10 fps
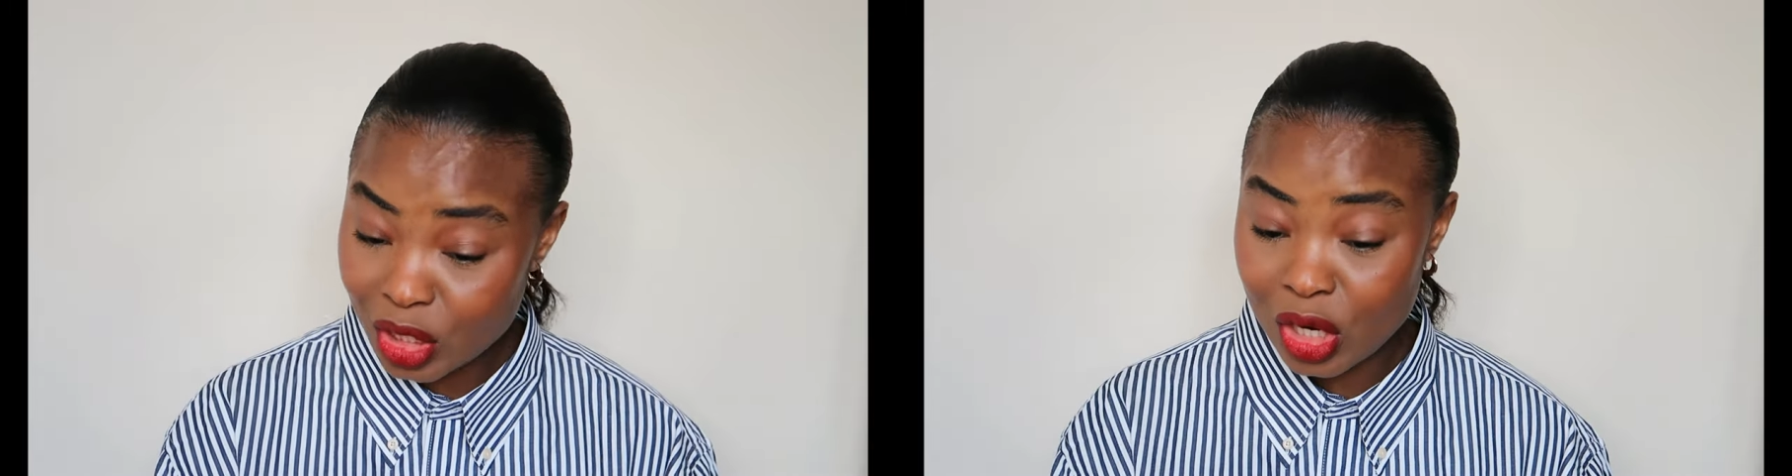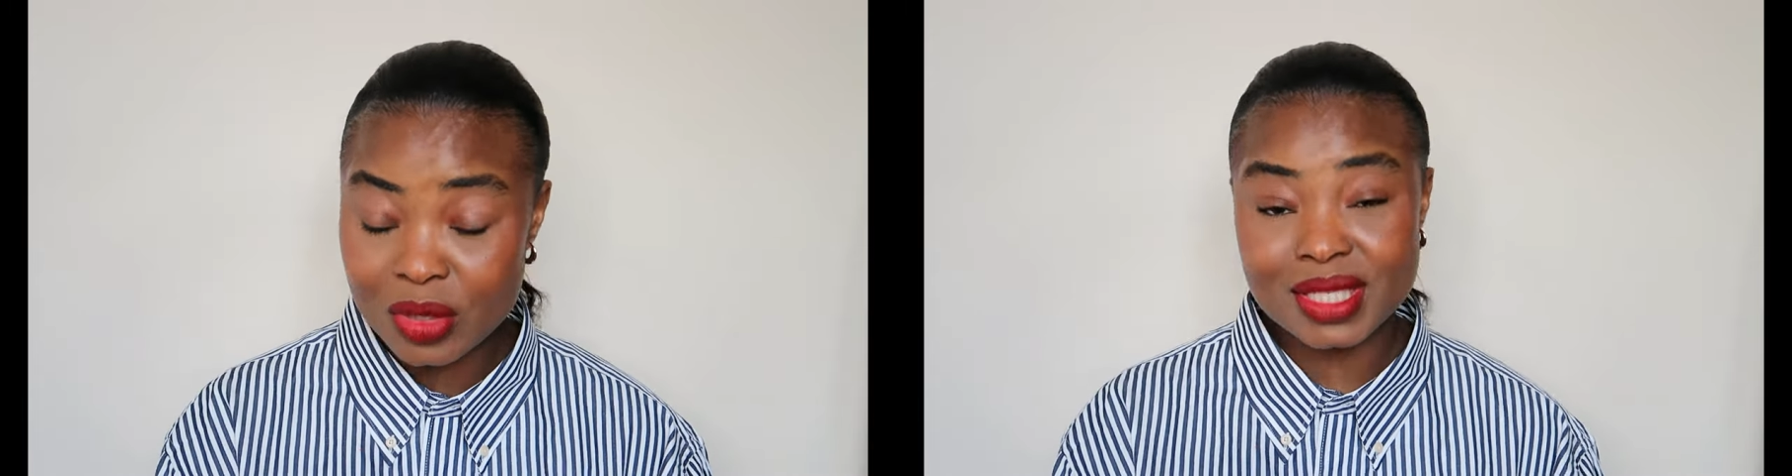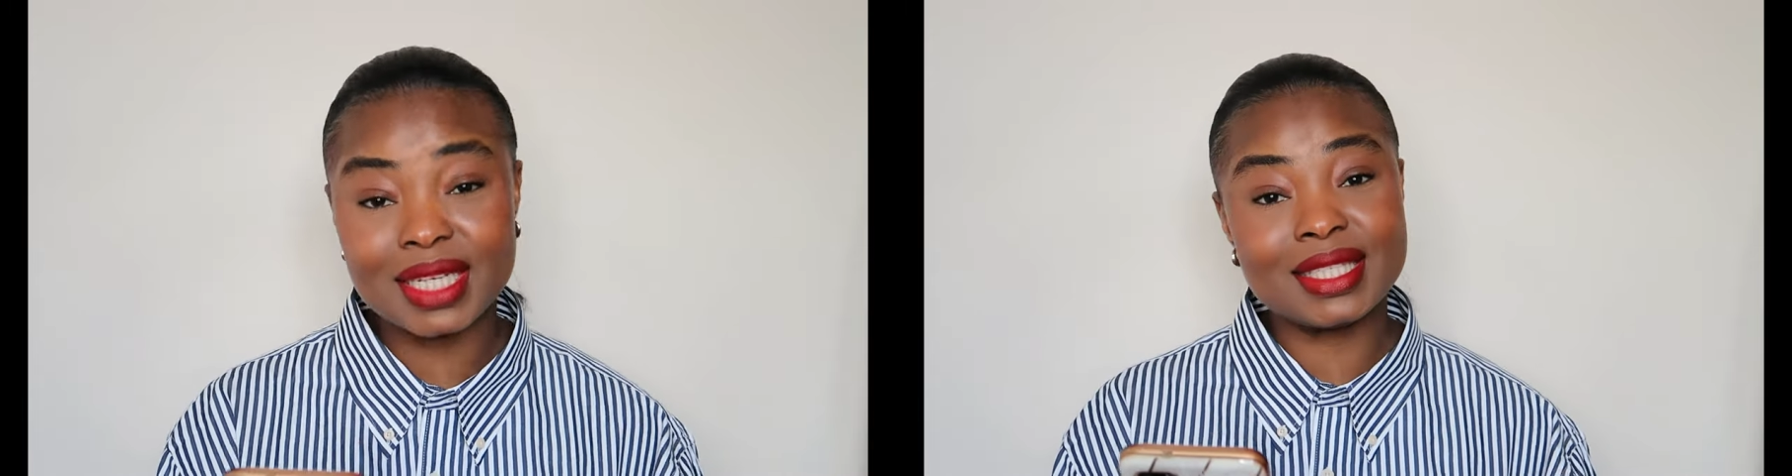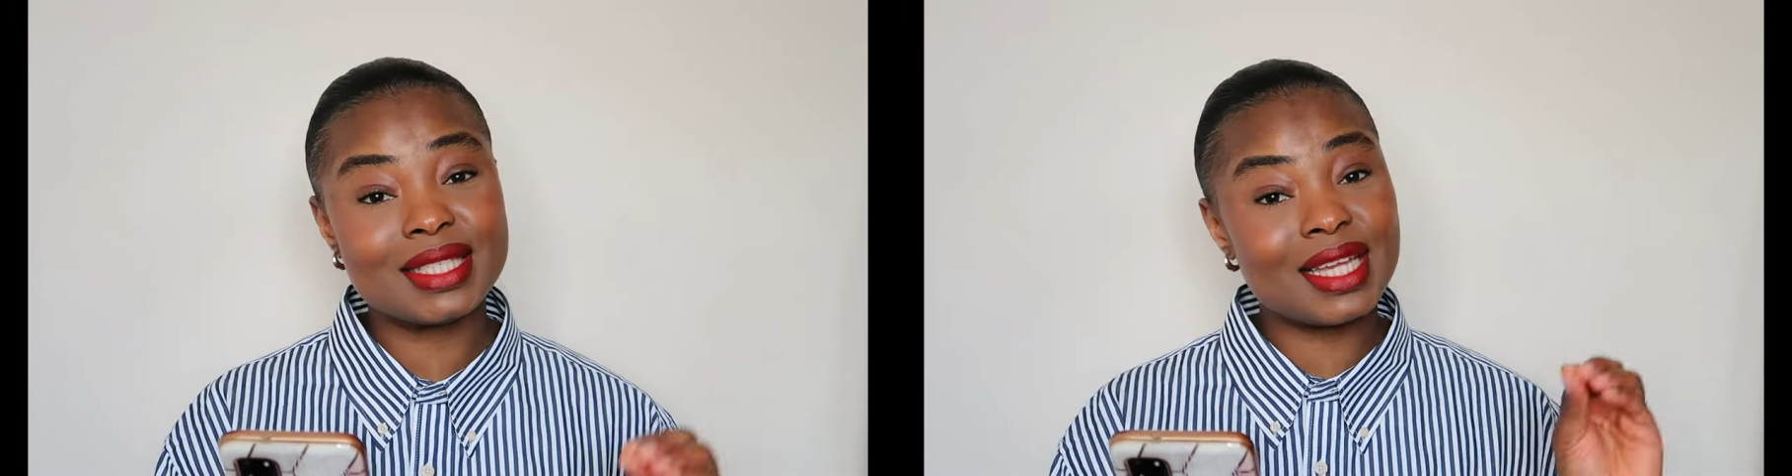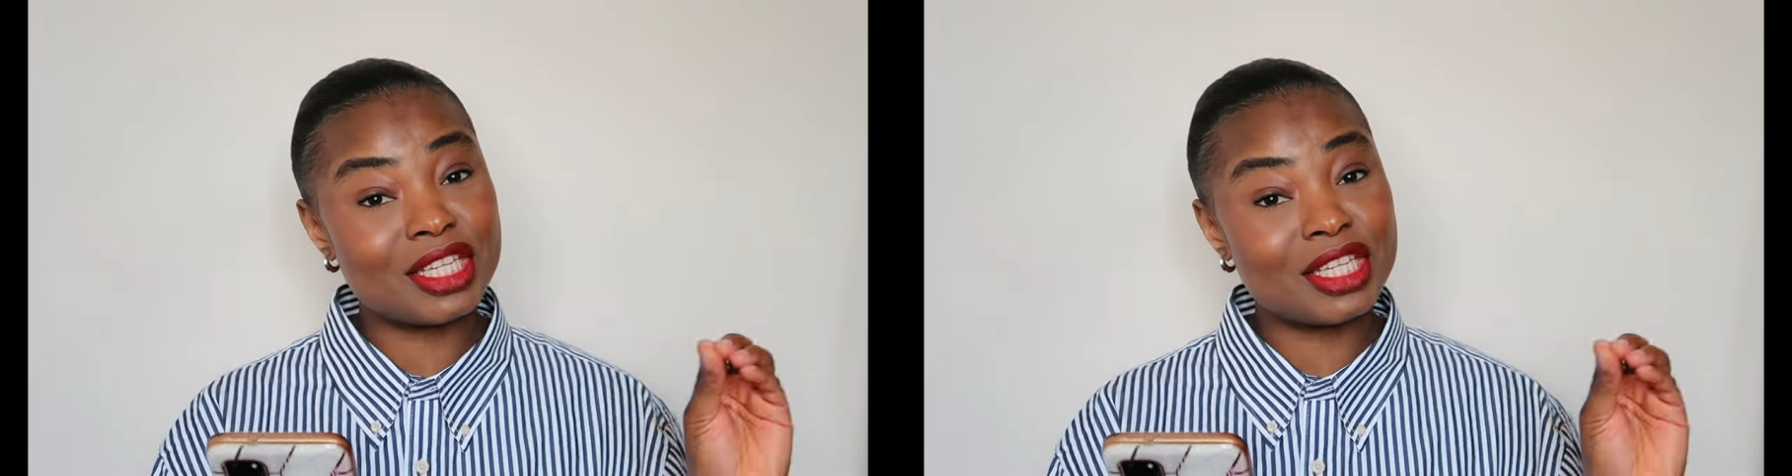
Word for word: closets